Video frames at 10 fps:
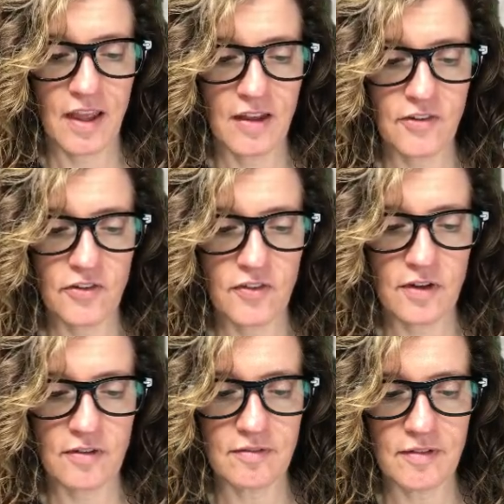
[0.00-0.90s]
it just
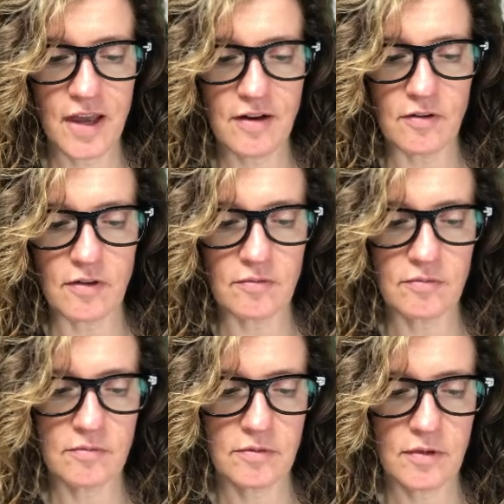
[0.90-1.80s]
didn't, I don't know.
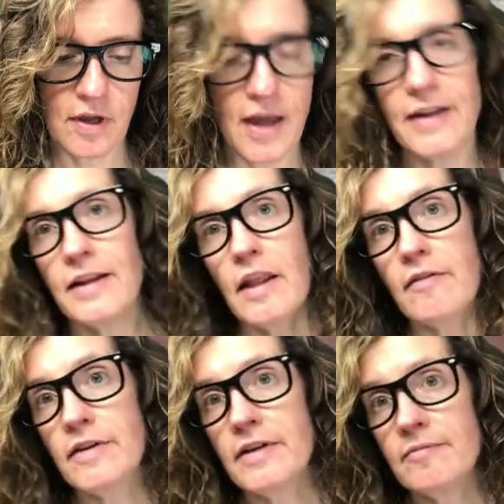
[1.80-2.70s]
I didn't
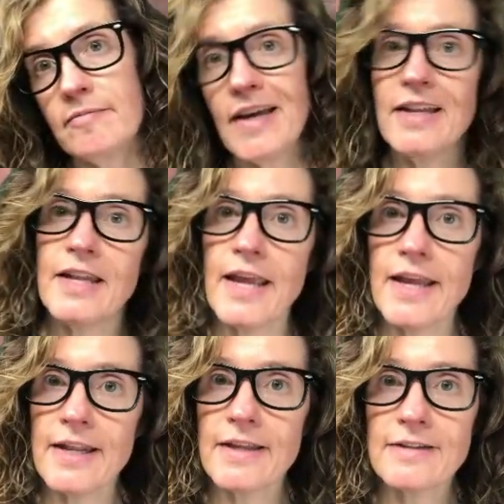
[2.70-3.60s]
love it. I didn't
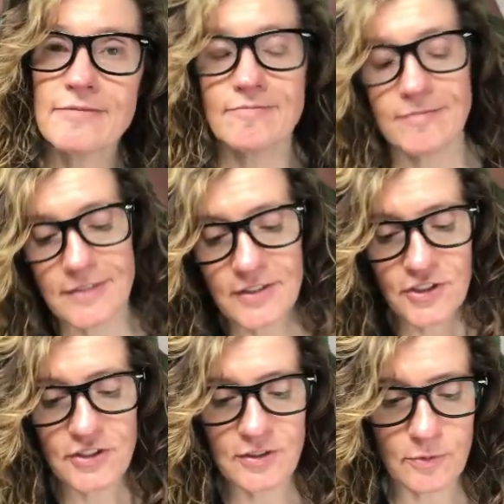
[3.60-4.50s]
hate it. It
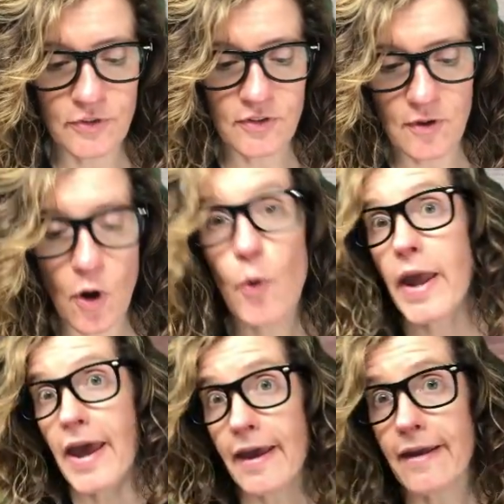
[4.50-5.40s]
just was
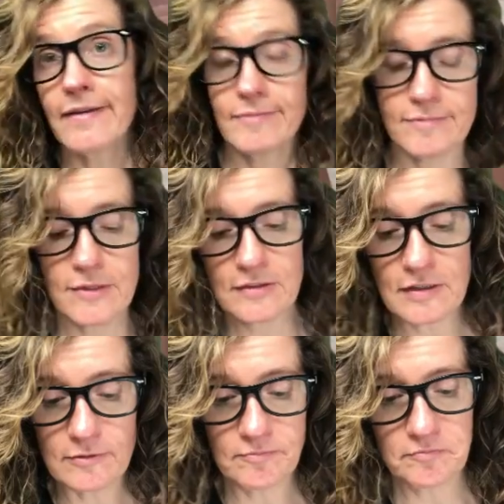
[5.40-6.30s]
okay.
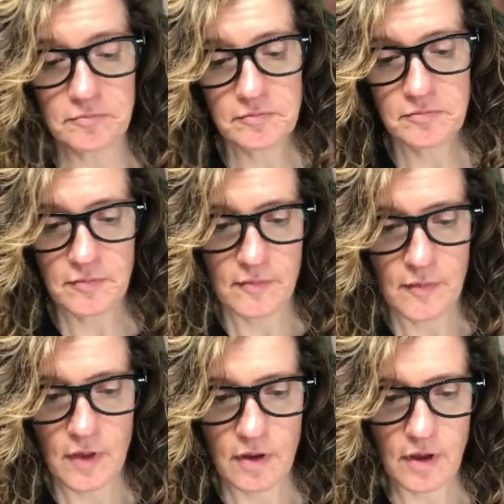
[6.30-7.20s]
So,
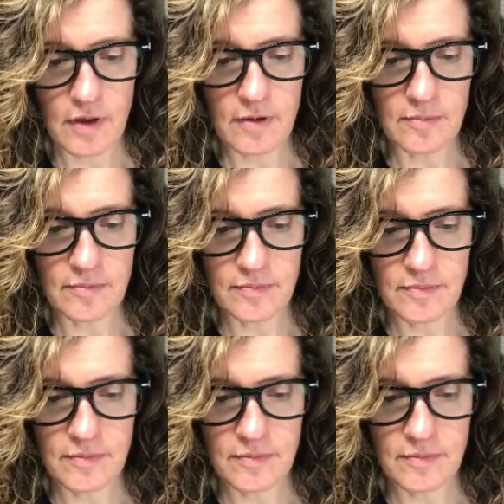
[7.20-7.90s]
the